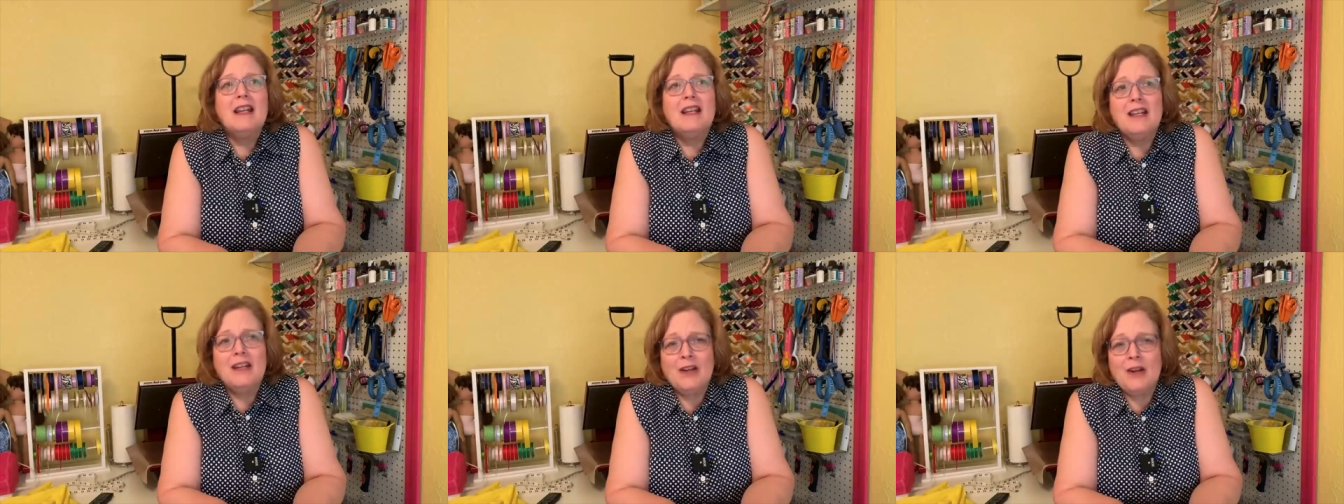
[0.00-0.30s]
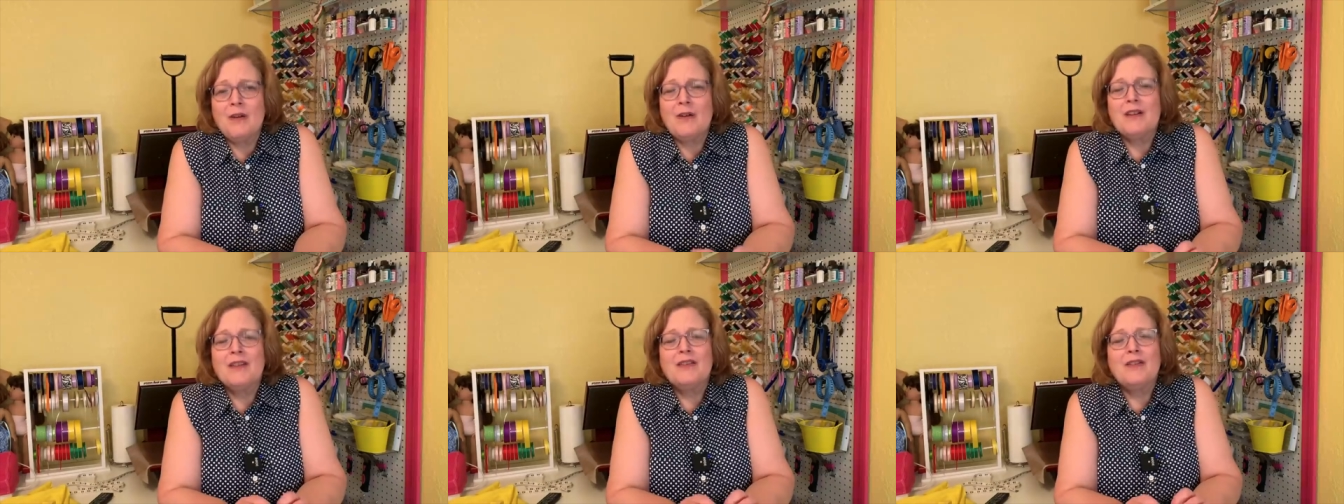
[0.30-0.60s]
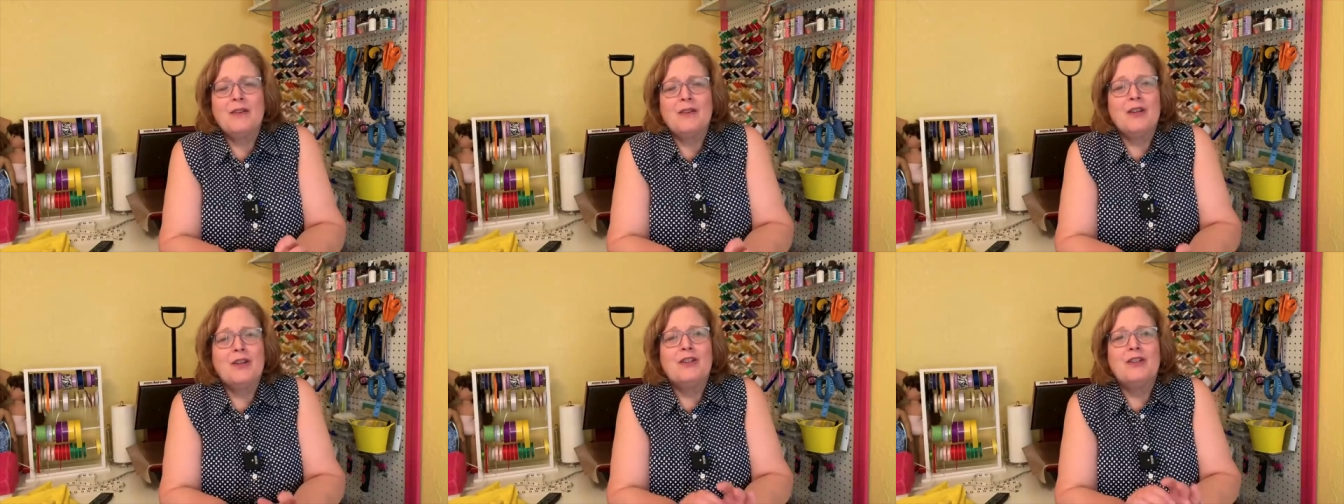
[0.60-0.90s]
you know,
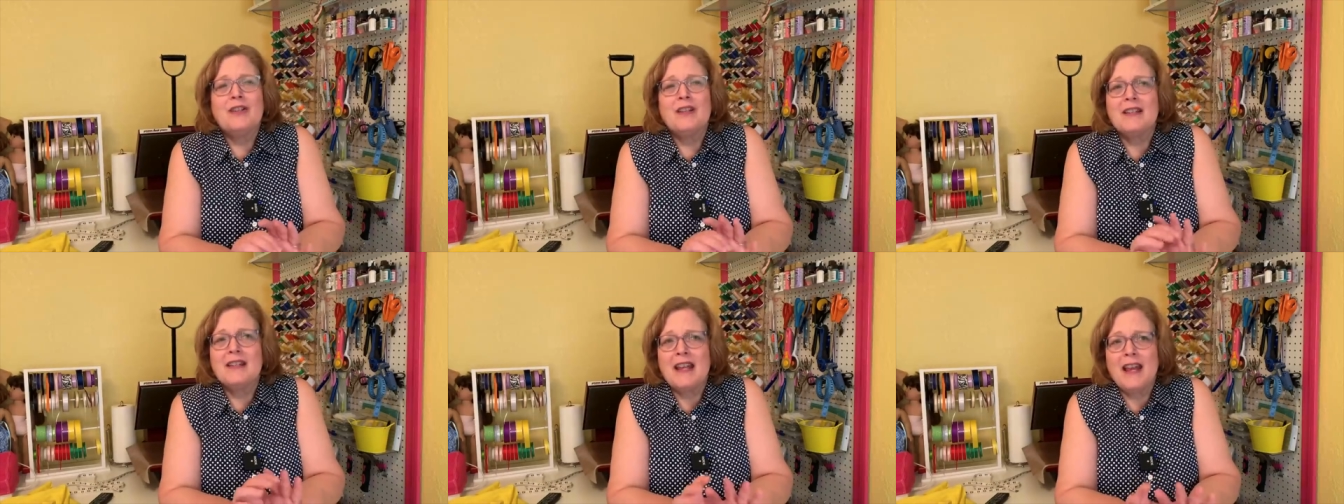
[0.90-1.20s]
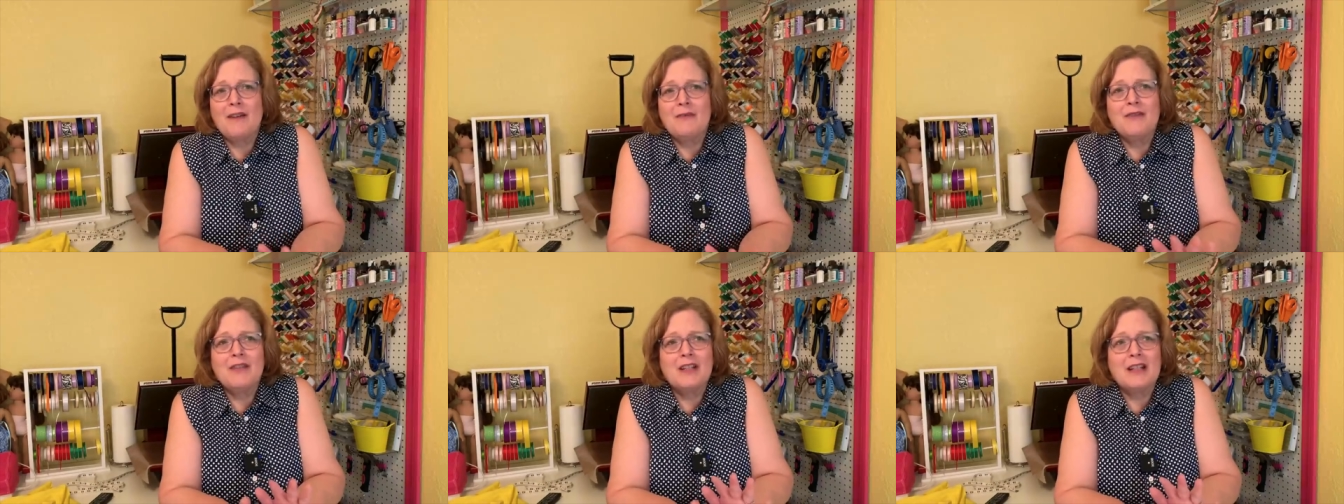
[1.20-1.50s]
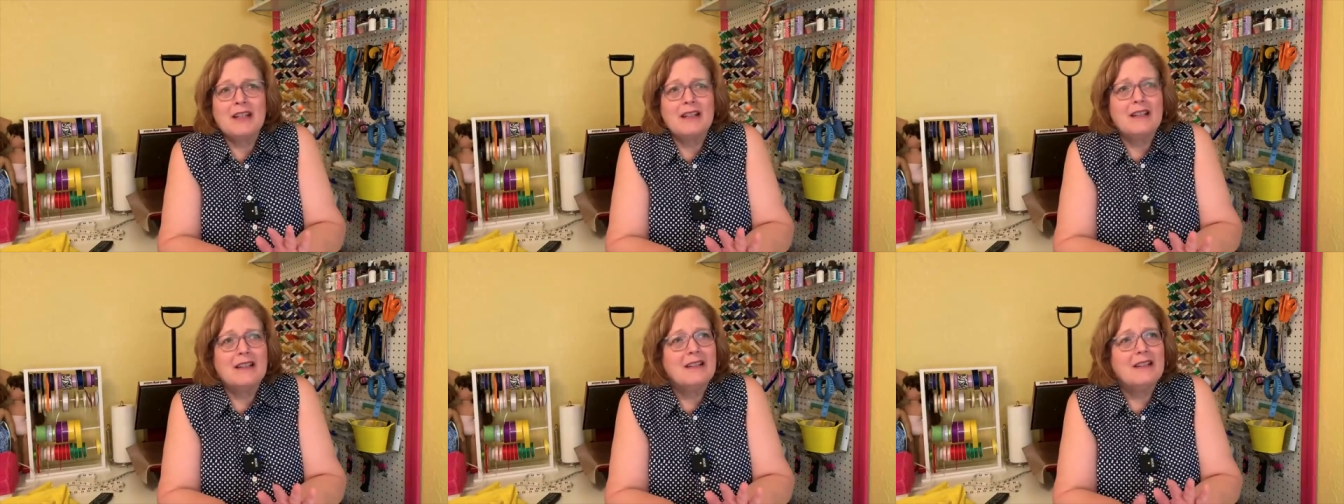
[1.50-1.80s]
so you just have
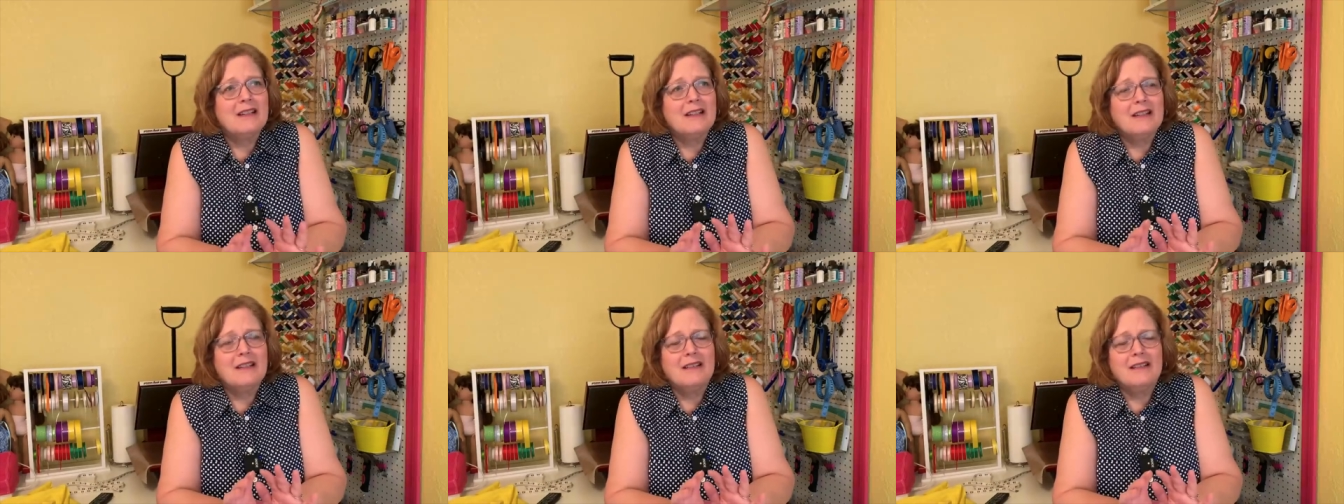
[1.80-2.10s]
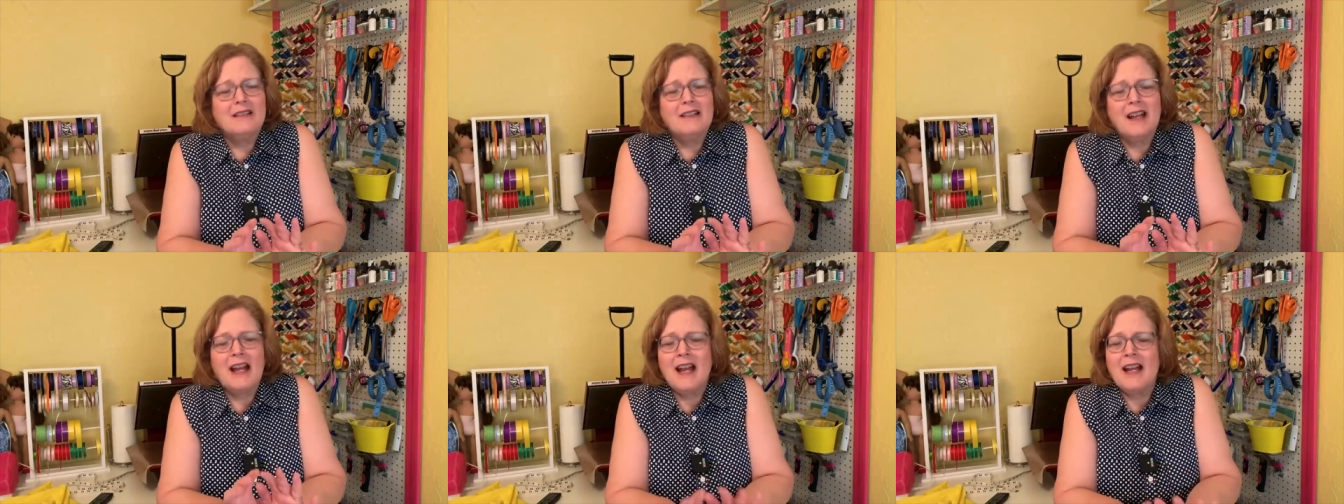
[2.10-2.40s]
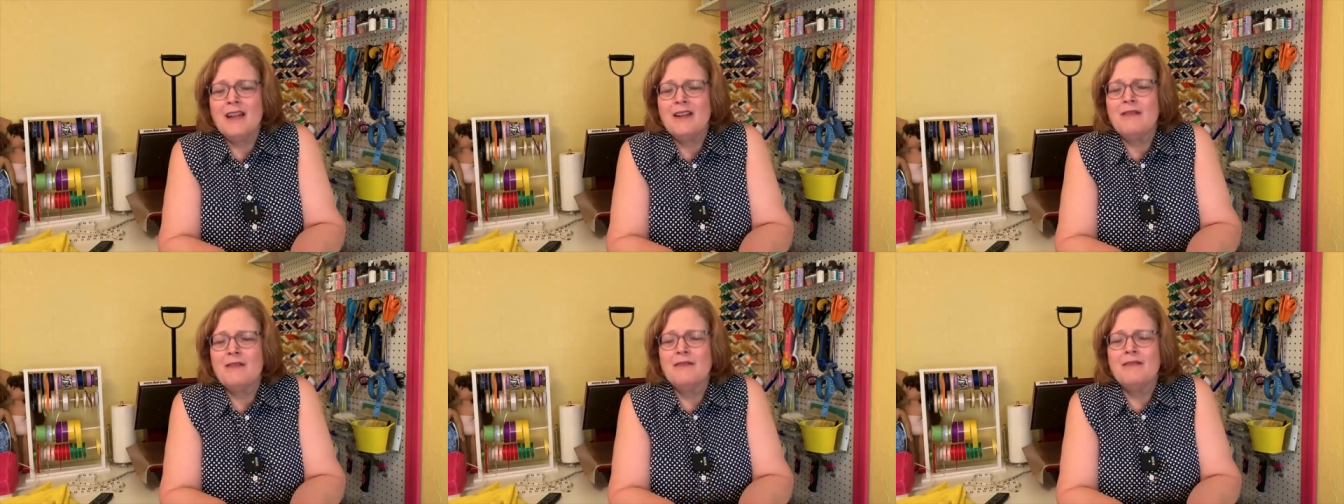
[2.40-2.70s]
to
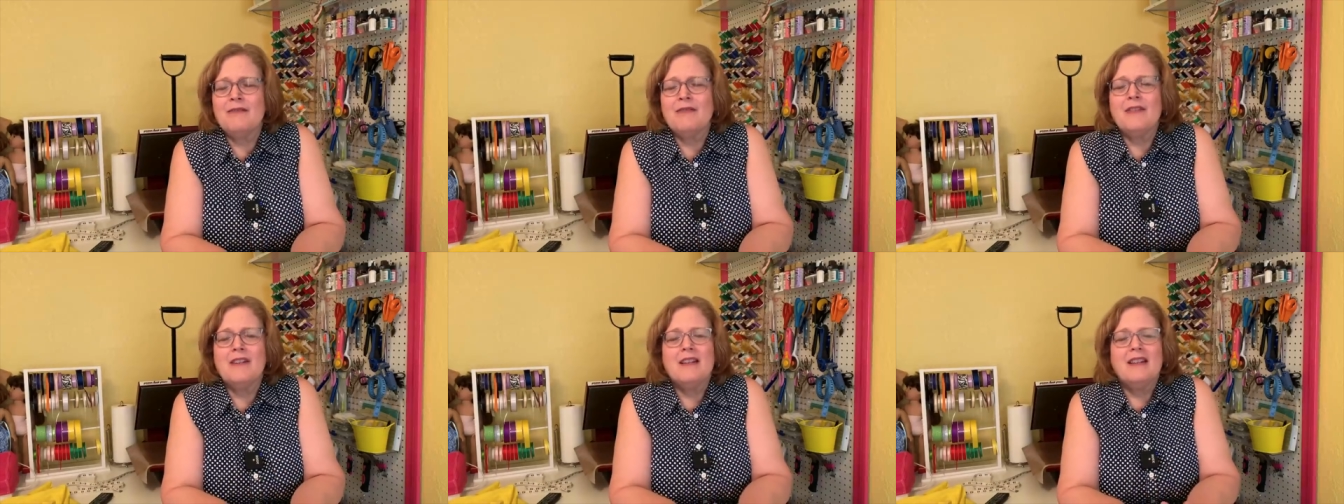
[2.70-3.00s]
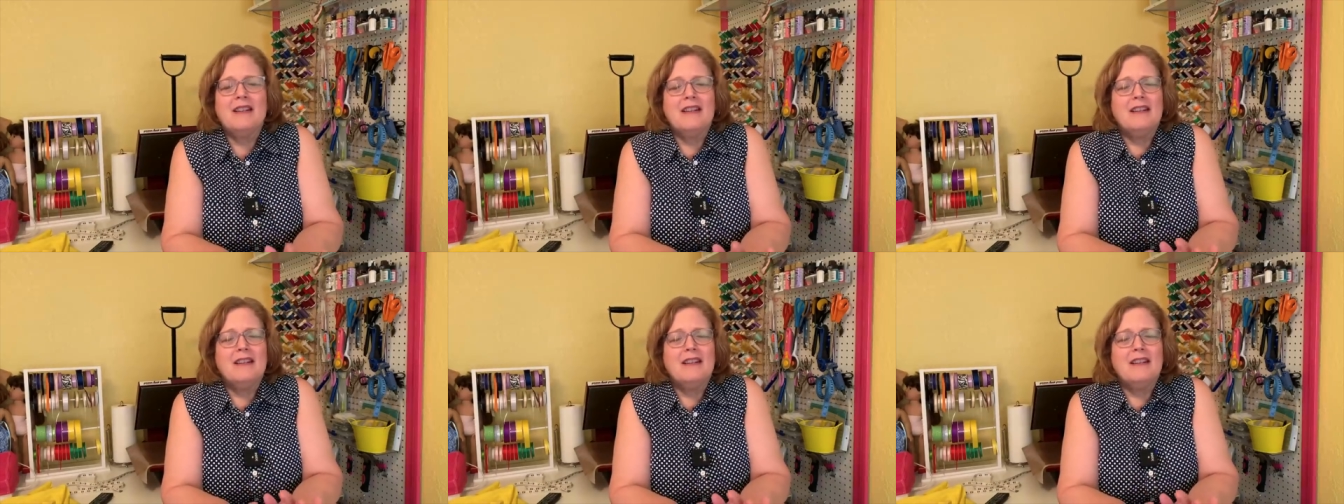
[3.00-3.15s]
kind of